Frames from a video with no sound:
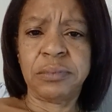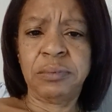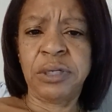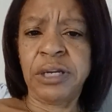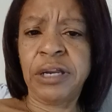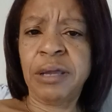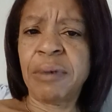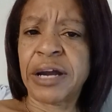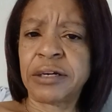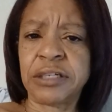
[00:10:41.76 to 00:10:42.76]
And
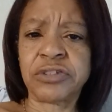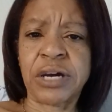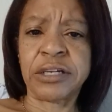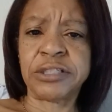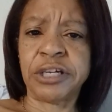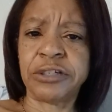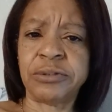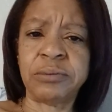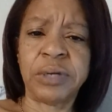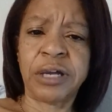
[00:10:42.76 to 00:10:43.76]
anybody that try to tell
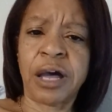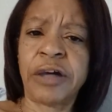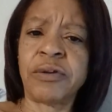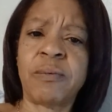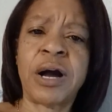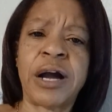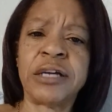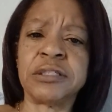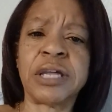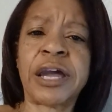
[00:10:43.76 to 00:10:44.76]
you
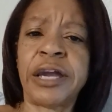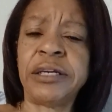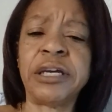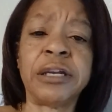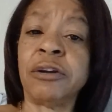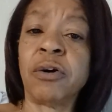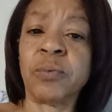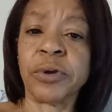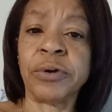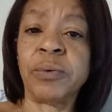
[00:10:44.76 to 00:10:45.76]
otherwise, they ain't did no
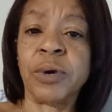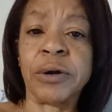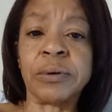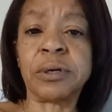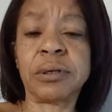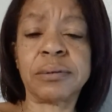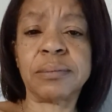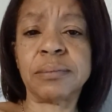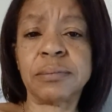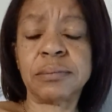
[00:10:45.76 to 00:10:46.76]
real work.
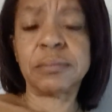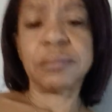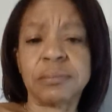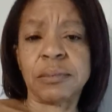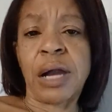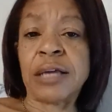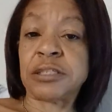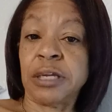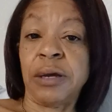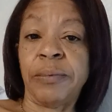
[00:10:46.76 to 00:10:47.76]
I
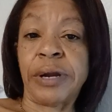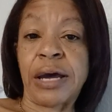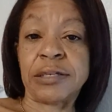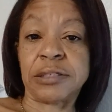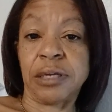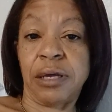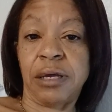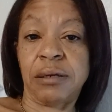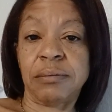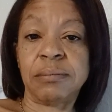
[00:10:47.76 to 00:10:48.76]
said what I
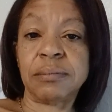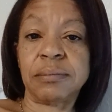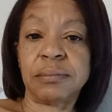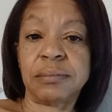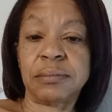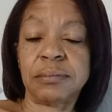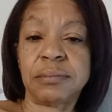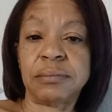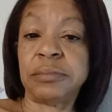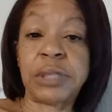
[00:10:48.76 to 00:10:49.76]
said.
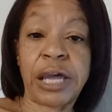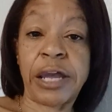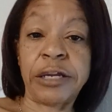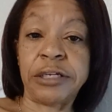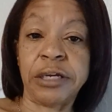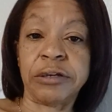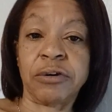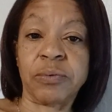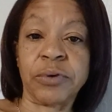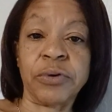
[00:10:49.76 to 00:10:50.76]
They ain't did
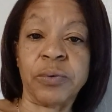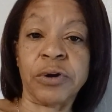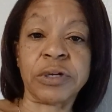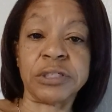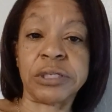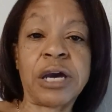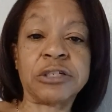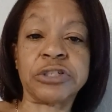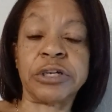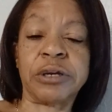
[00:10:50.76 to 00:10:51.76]
no real work because that
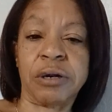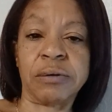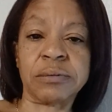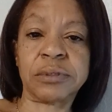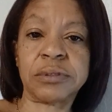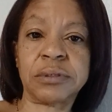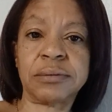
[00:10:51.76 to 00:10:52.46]
shit hurts.